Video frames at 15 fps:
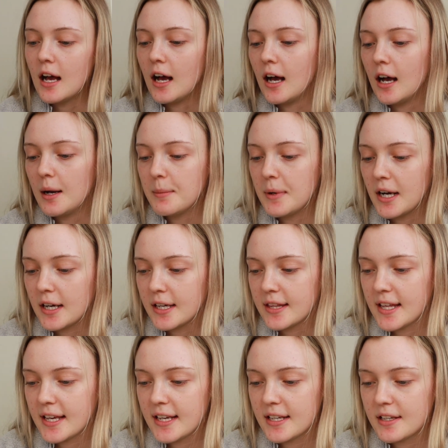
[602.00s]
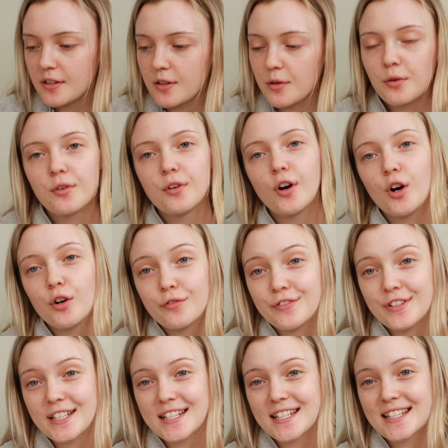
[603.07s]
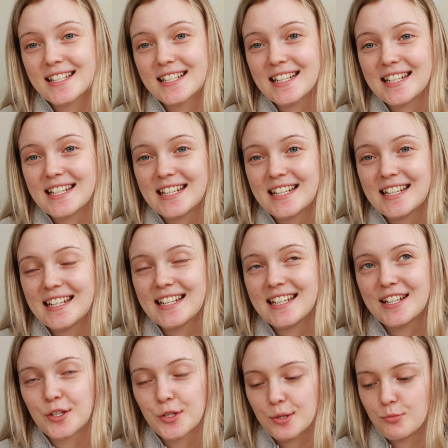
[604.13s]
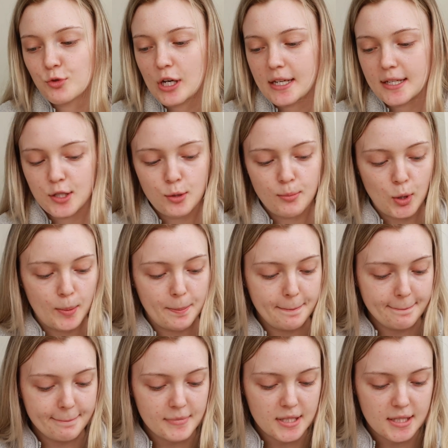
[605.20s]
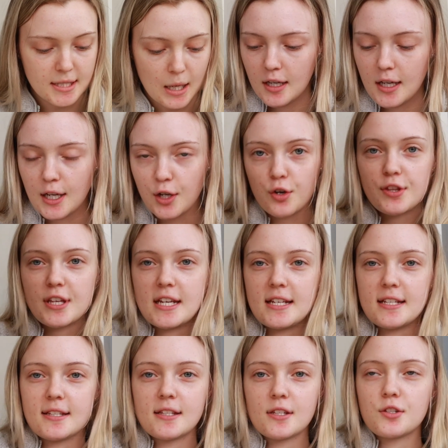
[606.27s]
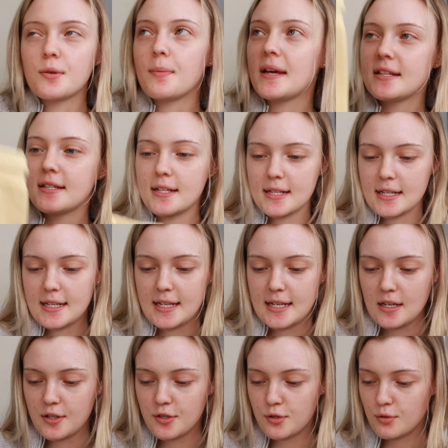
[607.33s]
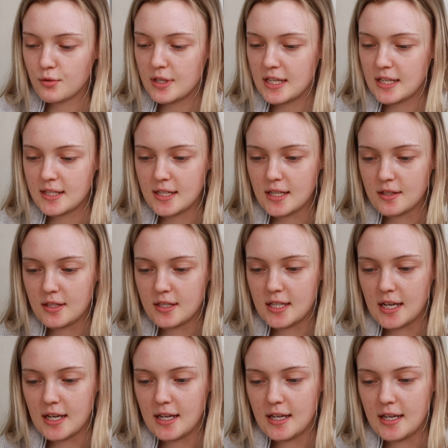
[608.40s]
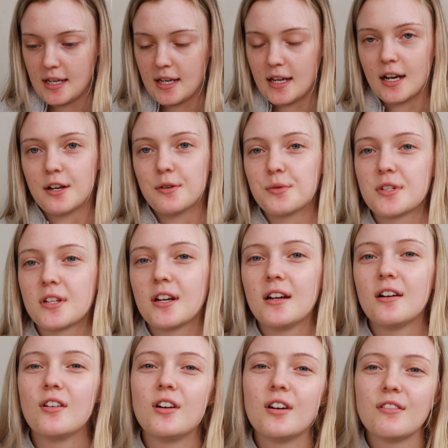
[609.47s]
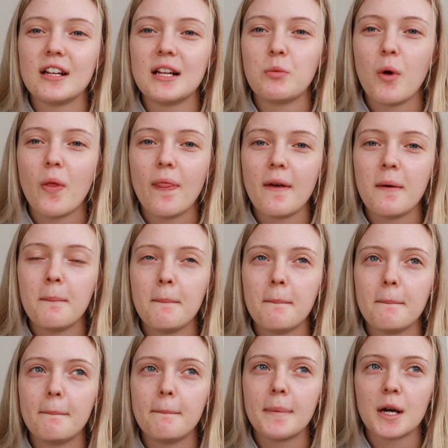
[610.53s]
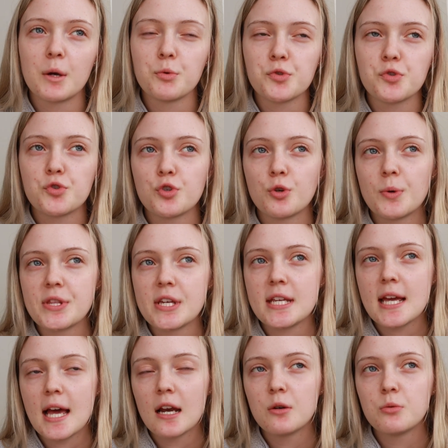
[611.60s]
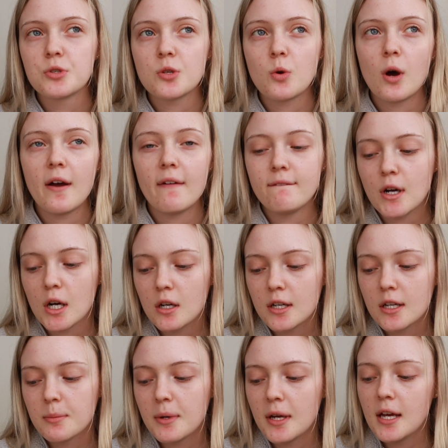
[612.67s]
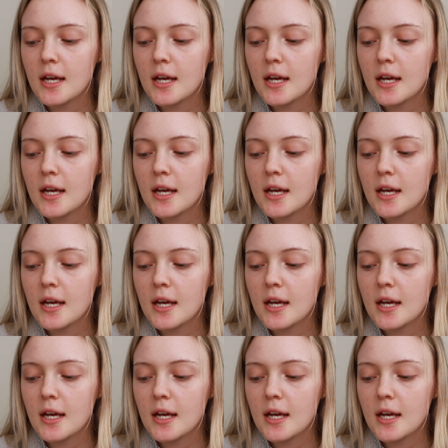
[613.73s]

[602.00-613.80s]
Um, I then obviously got some tracksuit bombs. I got these. So basically I saw these the other day and I was like, oh, I really want them. But I wasn't sure whether yellow was quite a vibe.